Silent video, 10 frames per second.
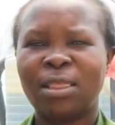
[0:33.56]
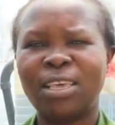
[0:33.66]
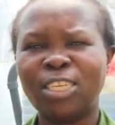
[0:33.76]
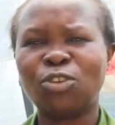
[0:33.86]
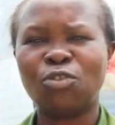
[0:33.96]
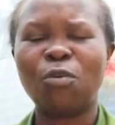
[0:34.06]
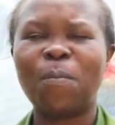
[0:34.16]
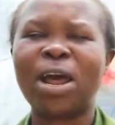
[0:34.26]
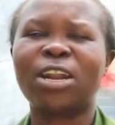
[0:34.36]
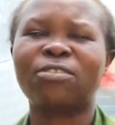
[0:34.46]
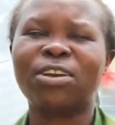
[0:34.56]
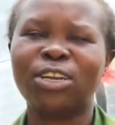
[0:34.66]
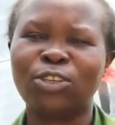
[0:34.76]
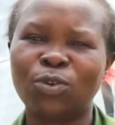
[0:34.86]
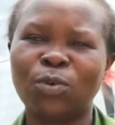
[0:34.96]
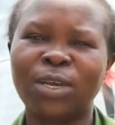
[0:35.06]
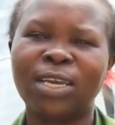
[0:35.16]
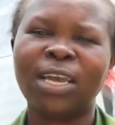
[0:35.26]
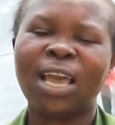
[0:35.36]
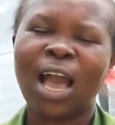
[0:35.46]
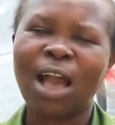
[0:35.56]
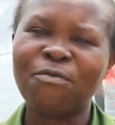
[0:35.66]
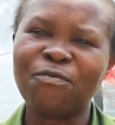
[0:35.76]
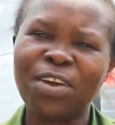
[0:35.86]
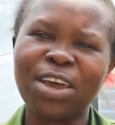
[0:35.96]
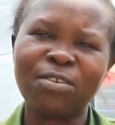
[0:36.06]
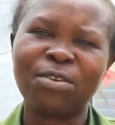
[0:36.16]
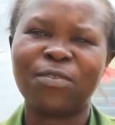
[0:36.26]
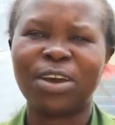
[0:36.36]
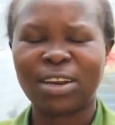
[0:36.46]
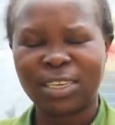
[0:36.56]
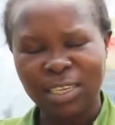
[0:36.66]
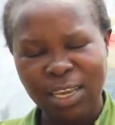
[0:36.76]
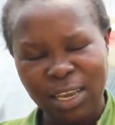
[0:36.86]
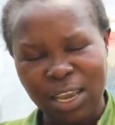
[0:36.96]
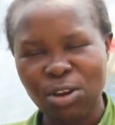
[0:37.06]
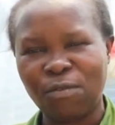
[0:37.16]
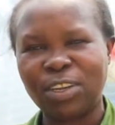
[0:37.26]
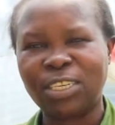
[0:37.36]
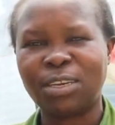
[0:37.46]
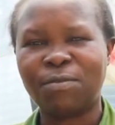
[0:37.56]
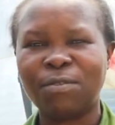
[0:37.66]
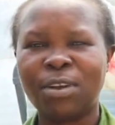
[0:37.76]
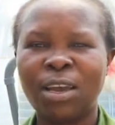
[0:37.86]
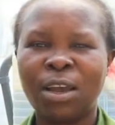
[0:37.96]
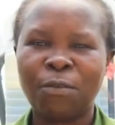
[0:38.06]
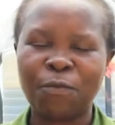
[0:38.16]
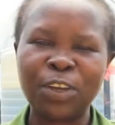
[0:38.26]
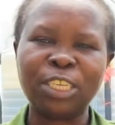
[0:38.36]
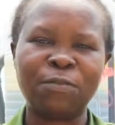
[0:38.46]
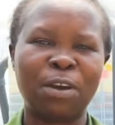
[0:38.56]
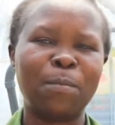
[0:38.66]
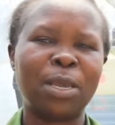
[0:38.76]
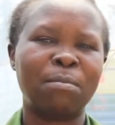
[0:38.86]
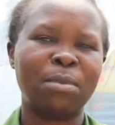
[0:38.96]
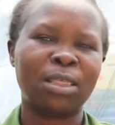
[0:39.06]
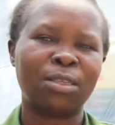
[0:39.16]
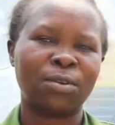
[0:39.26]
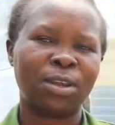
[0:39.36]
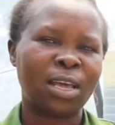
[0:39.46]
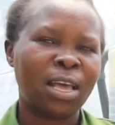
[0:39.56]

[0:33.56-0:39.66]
This group are really doing a very, very innovative fish farming method.